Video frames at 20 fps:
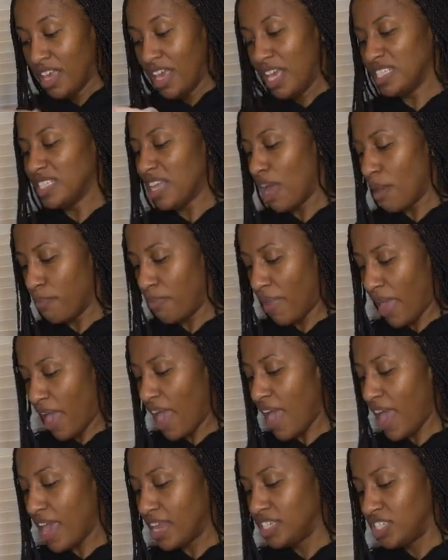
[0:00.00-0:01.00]
It's not
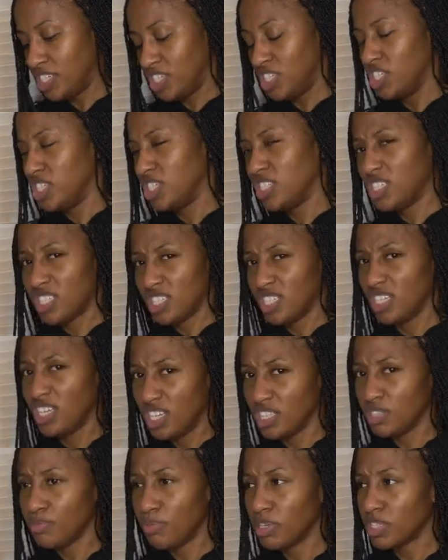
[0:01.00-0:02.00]
bad. It's just
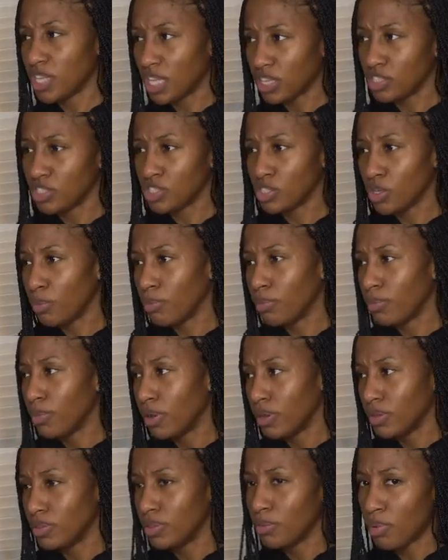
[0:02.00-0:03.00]
it smells like the soap,
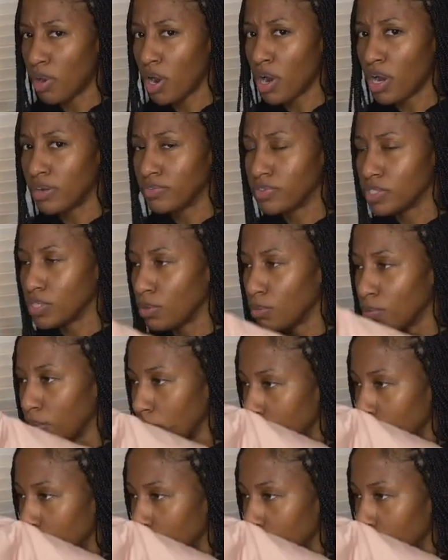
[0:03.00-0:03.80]
the bar of soap.